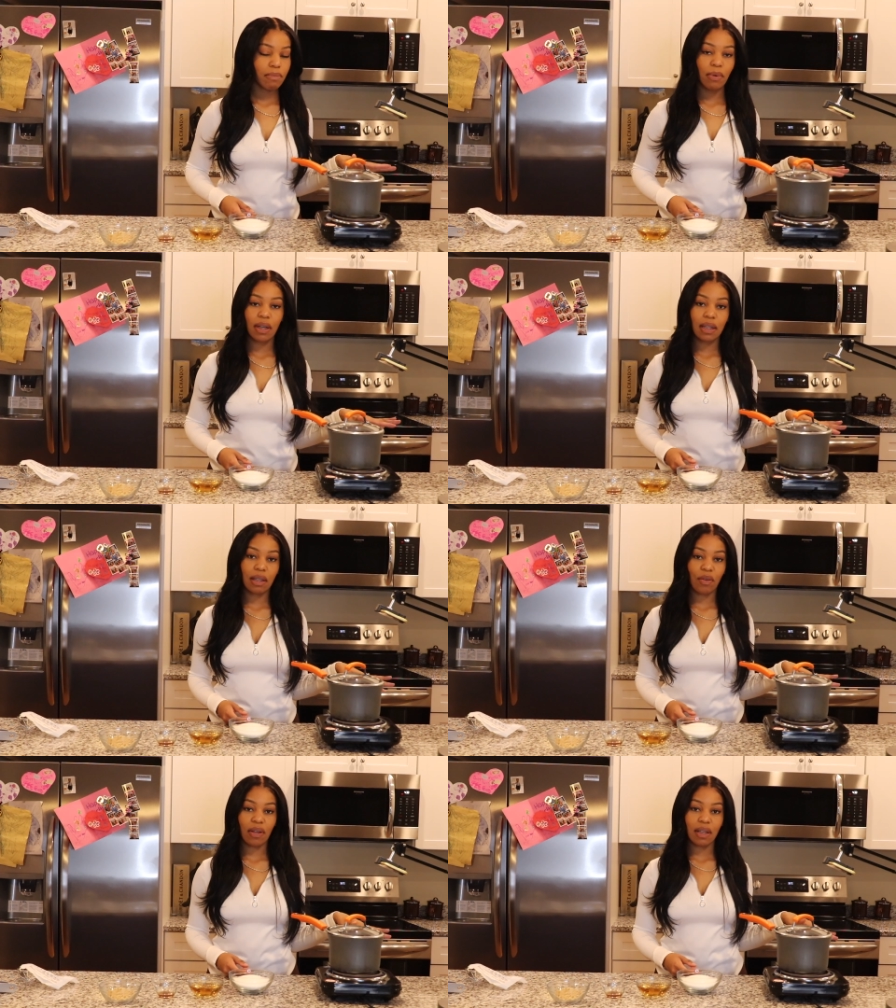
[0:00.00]
Put a
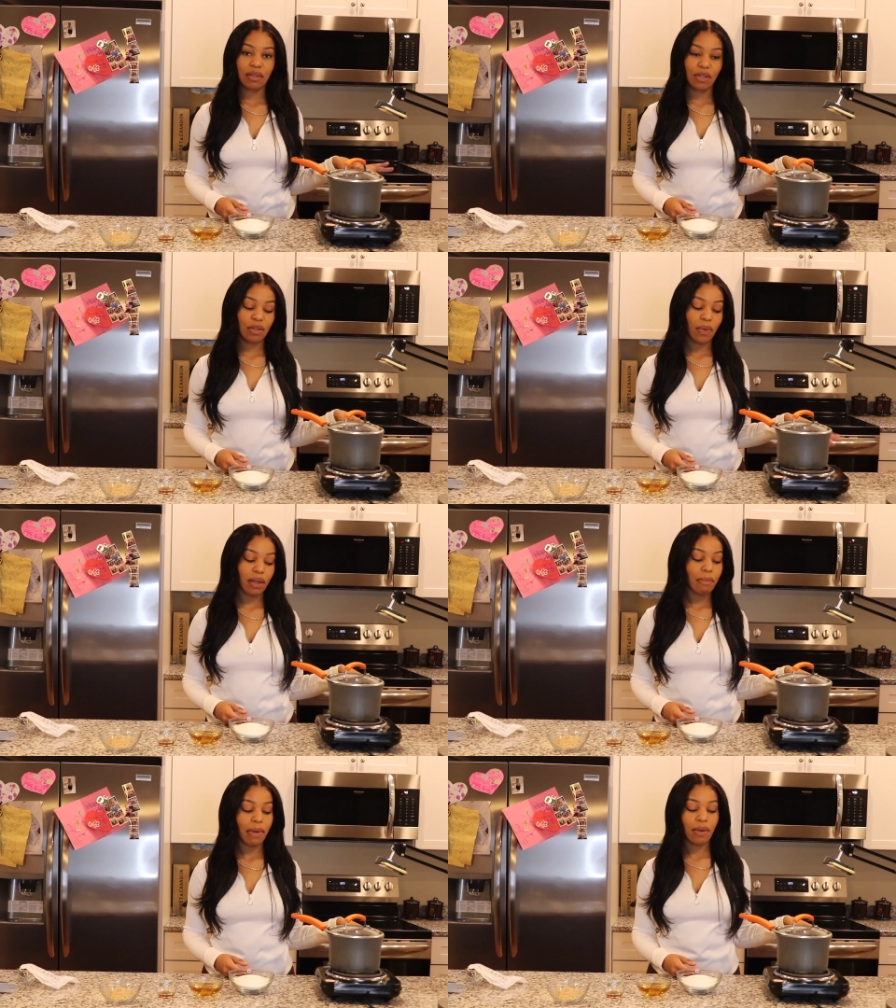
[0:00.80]
lid on it just so it
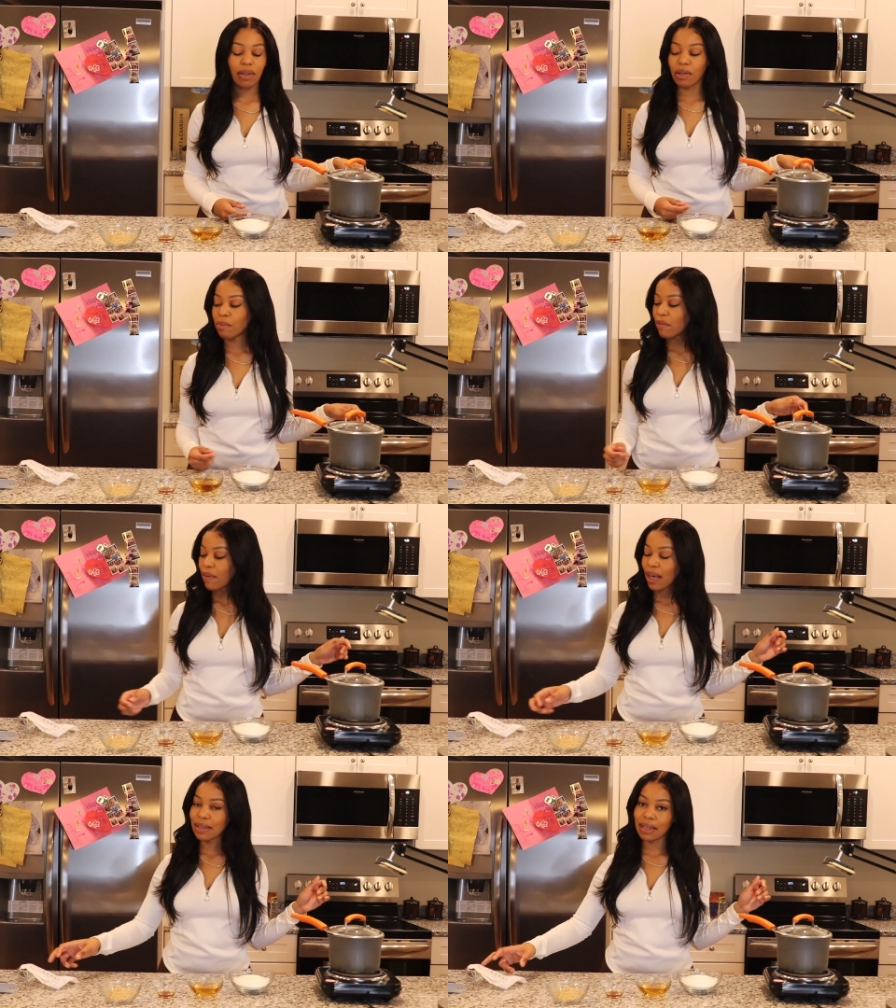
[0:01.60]
can melt a little bit
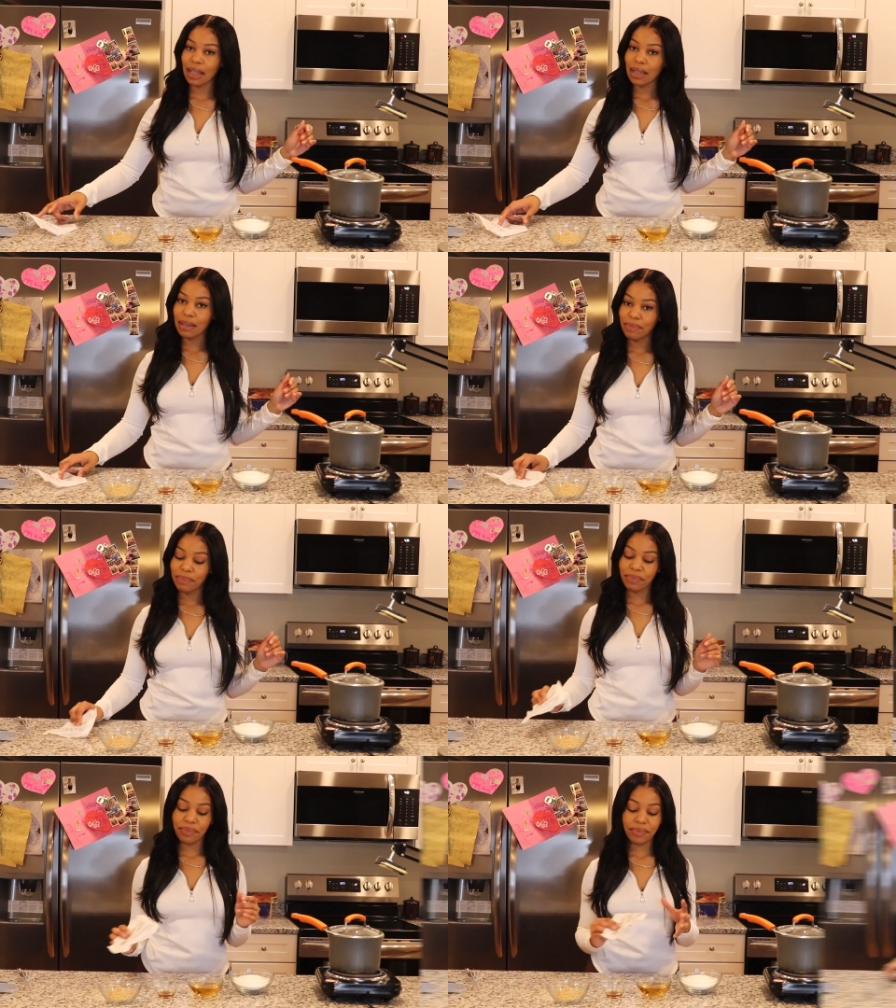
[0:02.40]
faster.